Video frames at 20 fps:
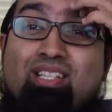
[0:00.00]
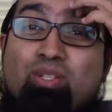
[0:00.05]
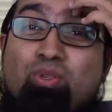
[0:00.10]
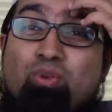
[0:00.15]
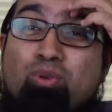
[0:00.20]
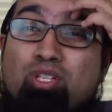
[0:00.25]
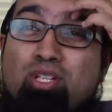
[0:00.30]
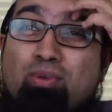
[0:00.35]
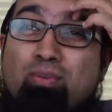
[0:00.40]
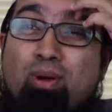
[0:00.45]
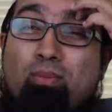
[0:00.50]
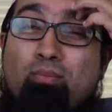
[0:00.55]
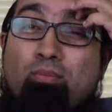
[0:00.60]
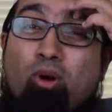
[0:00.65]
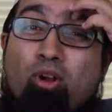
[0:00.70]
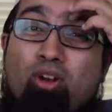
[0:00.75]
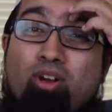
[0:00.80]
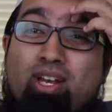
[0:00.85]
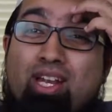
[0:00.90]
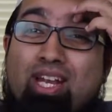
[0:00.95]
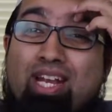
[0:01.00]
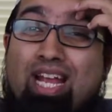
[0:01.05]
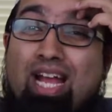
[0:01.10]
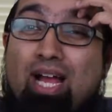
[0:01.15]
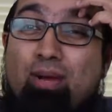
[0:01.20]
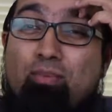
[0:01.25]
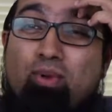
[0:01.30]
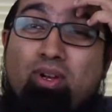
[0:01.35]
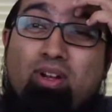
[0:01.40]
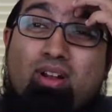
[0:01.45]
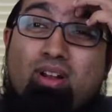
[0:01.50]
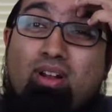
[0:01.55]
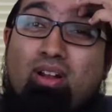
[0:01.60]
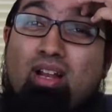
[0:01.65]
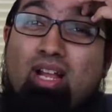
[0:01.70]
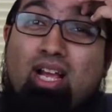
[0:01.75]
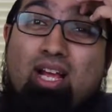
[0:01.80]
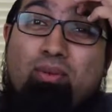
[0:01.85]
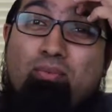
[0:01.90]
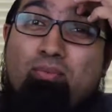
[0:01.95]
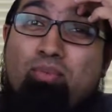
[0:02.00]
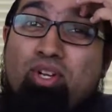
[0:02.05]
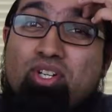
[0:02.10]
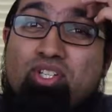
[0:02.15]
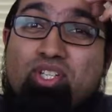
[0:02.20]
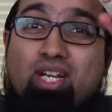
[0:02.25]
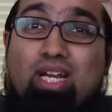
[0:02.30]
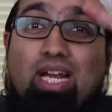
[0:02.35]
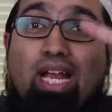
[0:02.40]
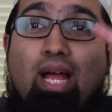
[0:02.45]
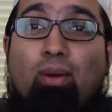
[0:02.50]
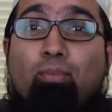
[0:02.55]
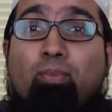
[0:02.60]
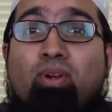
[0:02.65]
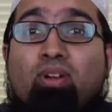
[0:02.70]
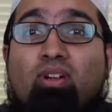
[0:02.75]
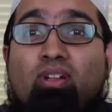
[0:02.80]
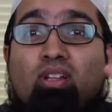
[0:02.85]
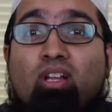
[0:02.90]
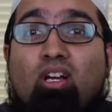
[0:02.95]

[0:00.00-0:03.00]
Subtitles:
He talks about bonding capital and bridging capital.